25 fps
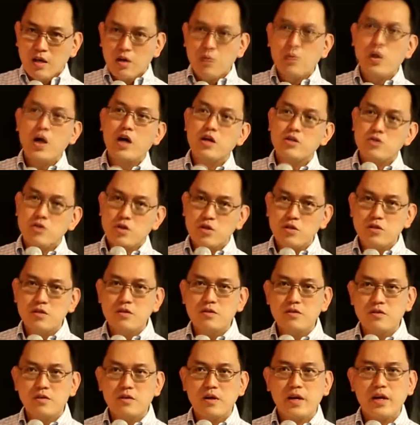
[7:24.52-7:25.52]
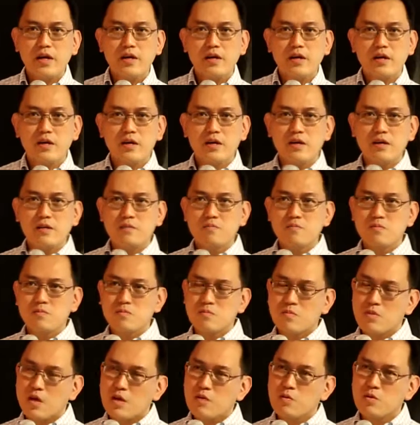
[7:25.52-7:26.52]
well-known, right?
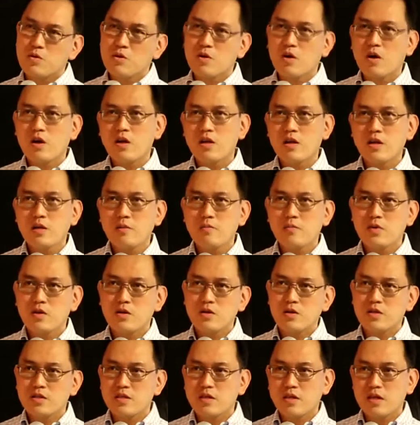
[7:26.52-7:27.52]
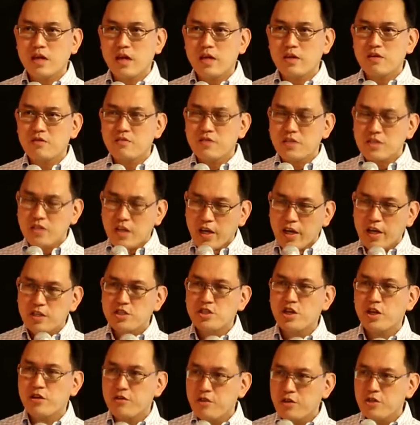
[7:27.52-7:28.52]
I will call him, a kind of a
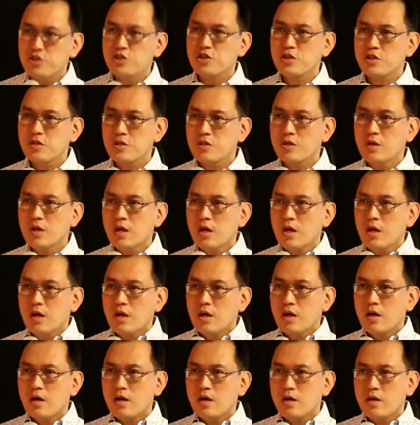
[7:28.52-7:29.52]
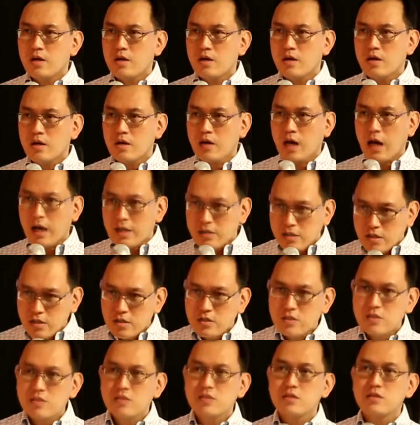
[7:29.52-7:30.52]
second generation
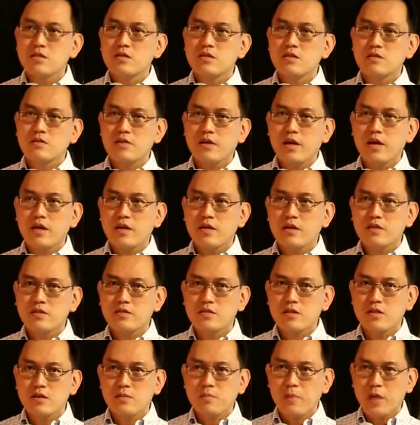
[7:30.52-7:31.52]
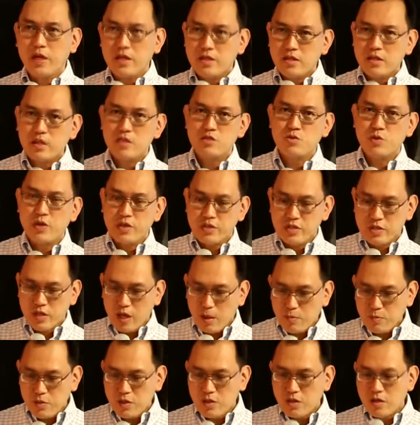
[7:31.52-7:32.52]
artist, right? He's a painter as well as
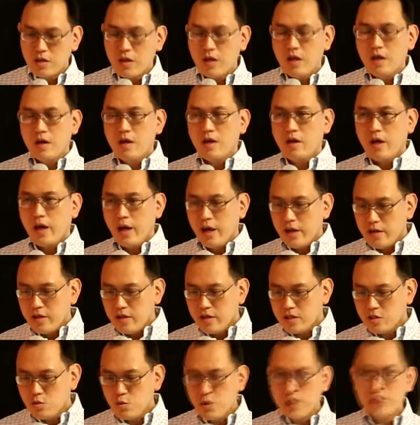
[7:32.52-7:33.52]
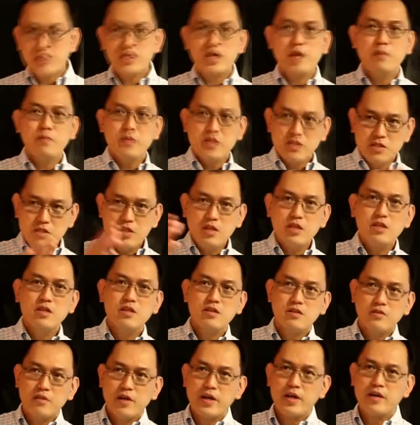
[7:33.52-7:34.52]
sculptor, and his works can be
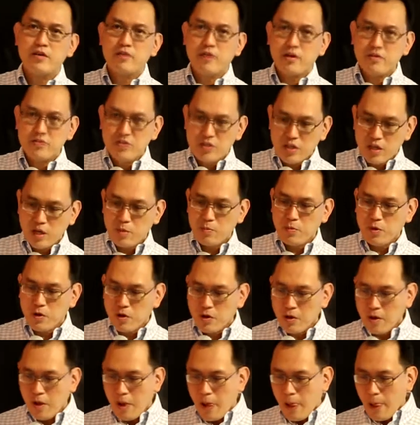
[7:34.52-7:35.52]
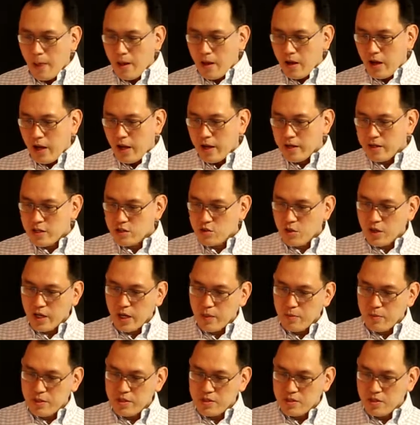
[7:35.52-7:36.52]
seen right around Singapore. And this one
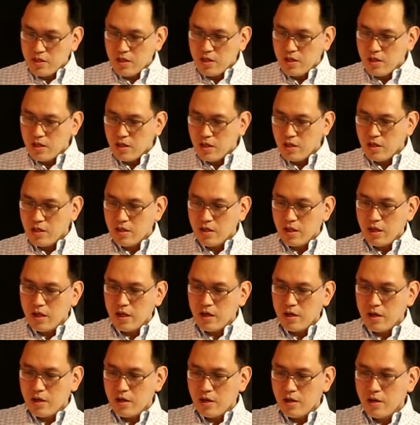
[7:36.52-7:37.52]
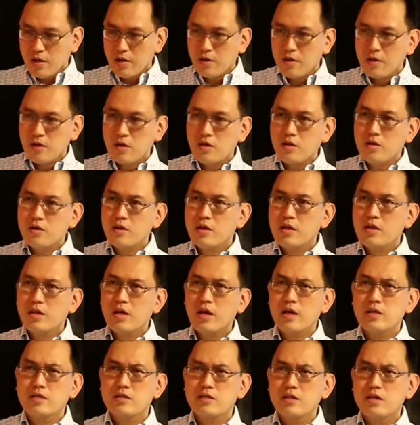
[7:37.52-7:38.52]
can be seen in the, in
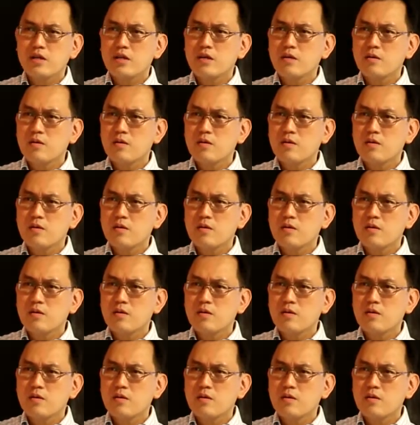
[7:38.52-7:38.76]
that